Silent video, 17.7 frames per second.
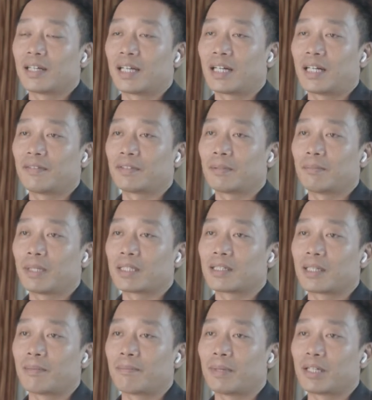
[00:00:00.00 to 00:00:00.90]
And after
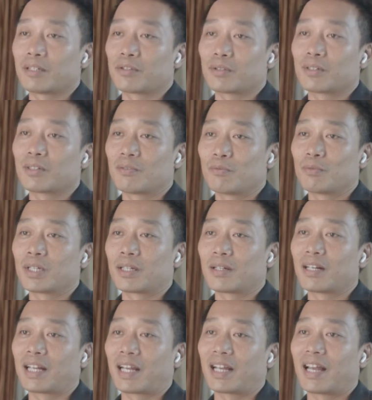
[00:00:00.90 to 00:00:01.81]
mix and match,
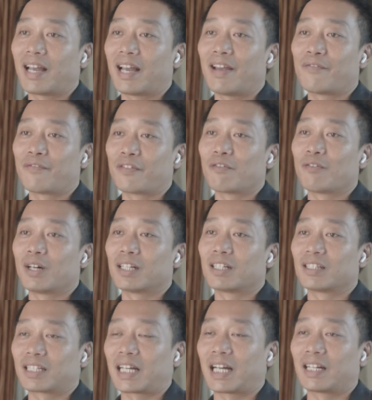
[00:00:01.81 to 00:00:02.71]
we like
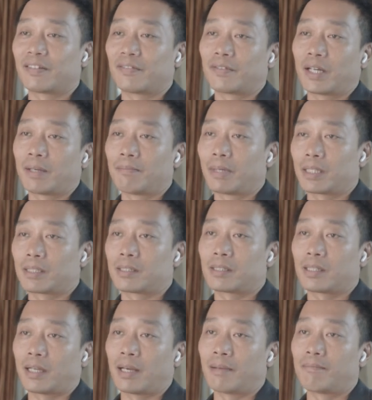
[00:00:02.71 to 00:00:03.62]
everyone kind of like
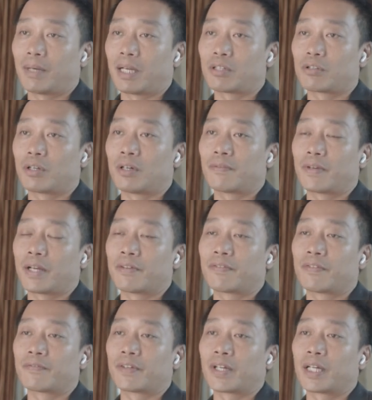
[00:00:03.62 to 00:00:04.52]
mix and match of
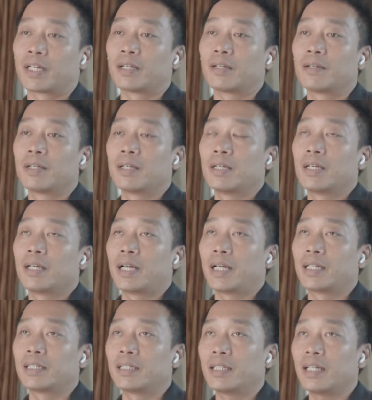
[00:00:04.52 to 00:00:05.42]
everything.
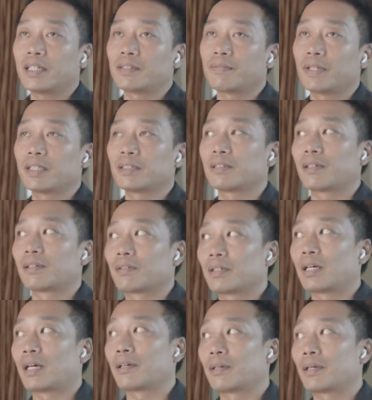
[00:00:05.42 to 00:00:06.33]
And the next things
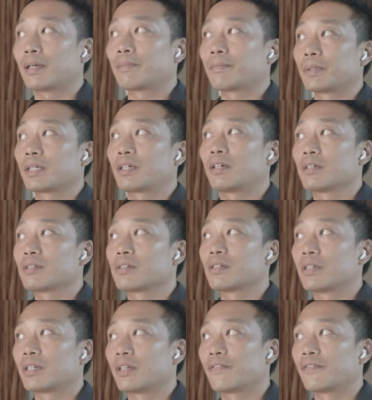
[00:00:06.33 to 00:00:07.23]
I've been
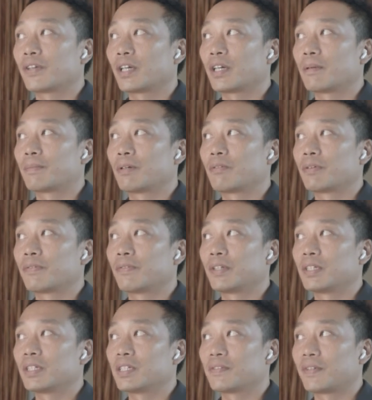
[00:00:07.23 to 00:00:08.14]
constantly think about
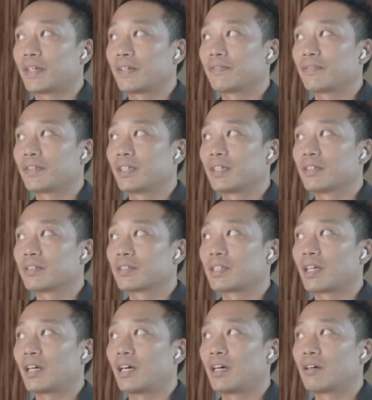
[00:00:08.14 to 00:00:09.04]
within these 5
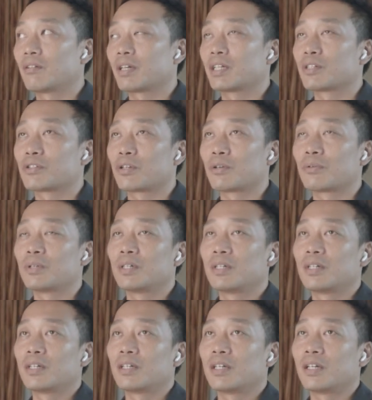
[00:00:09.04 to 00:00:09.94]
years is like, okay, so
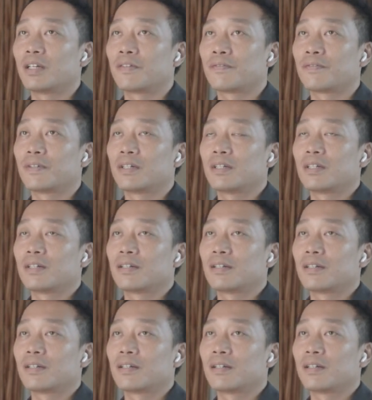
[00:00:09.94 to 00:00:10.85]
if
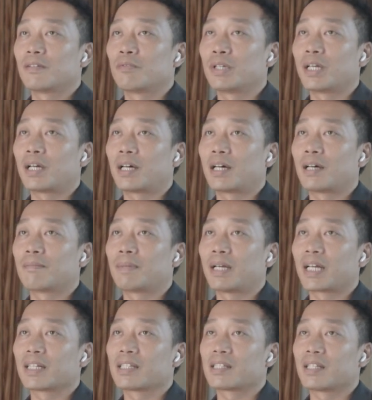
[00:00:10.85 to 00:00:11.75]
we are a
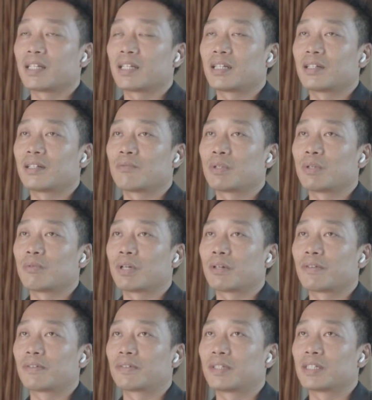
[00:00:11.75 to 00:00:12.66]
magazine, we
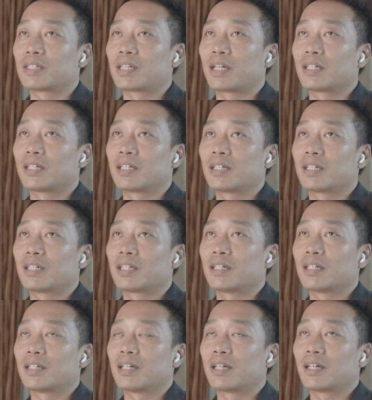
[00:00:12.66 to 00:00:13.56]
work with designer,
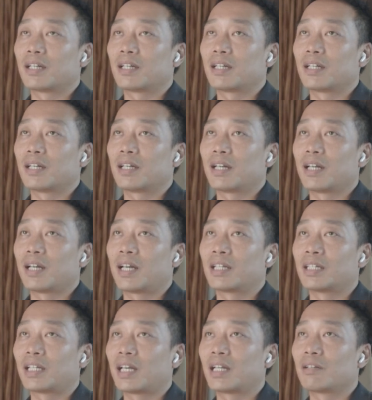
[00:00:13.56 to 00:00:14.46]

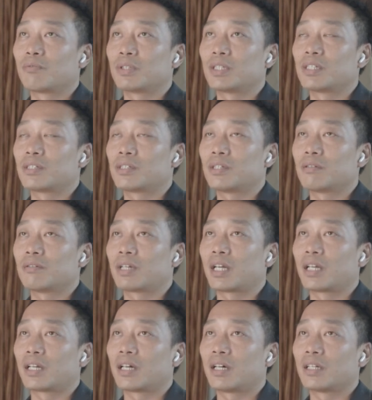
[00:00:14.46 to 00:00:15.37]
and then we still
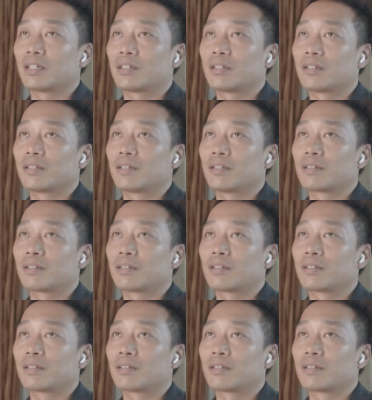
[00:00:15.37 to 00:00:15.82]
cannot